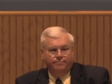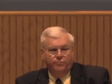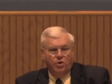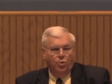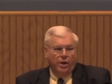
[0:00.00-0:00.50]

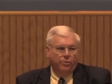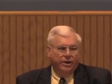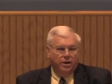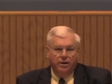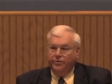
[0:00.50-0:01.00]
No way
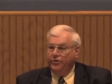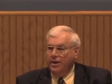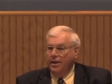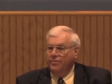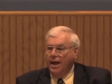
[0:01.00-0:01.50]
we can
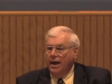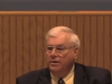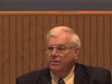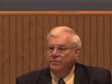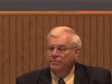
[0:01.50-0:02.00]
understand
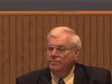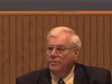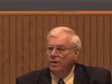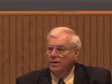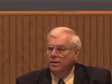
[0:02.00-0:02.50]
that.
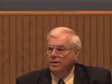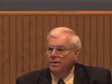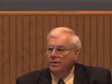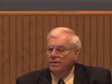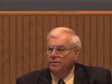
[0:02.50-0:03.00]

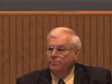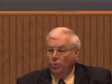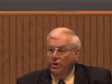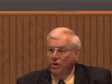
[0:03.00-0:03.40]
But